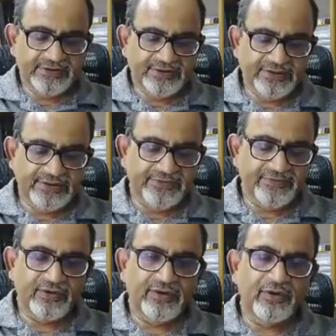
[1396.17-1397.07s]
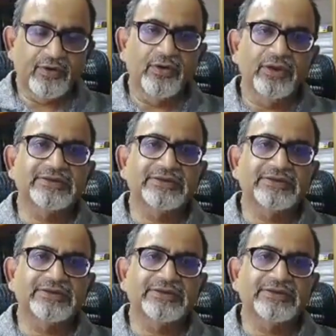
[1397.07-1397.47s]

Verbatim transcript: All